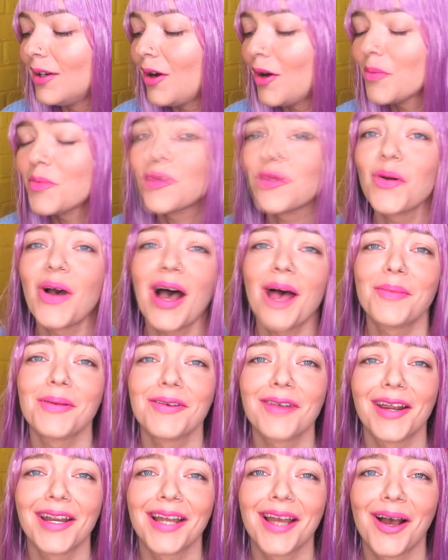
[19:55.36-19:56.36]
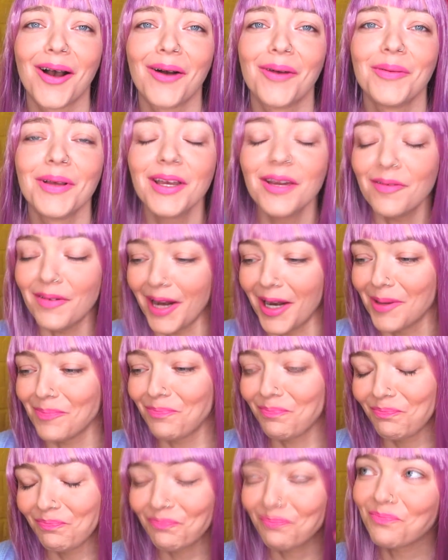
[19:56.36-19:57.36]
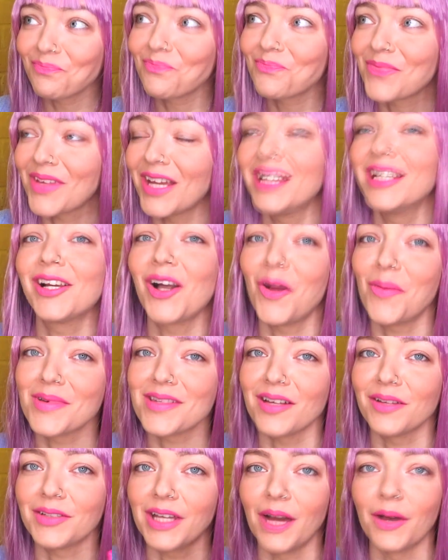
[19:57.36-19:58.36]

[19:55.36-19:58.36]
Oh, I'm so happy right now. Right, I need to calm myself